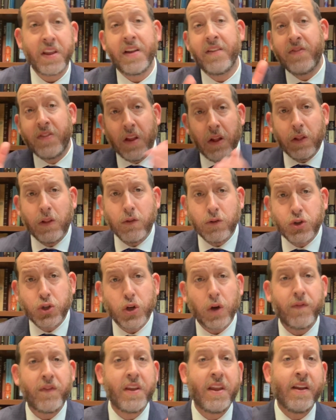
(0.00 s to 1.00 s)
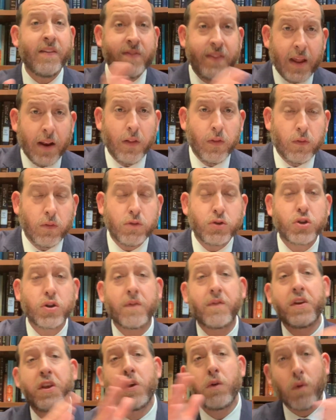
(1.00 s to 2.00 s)
You did do tshuva, you didn't do
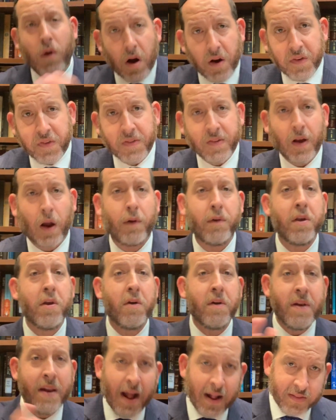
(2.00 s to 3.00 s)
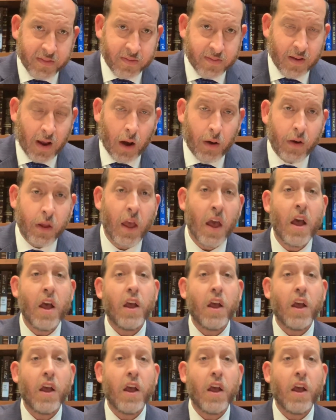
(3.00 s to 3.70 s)
tshuva. You are sorry, you're not sorry.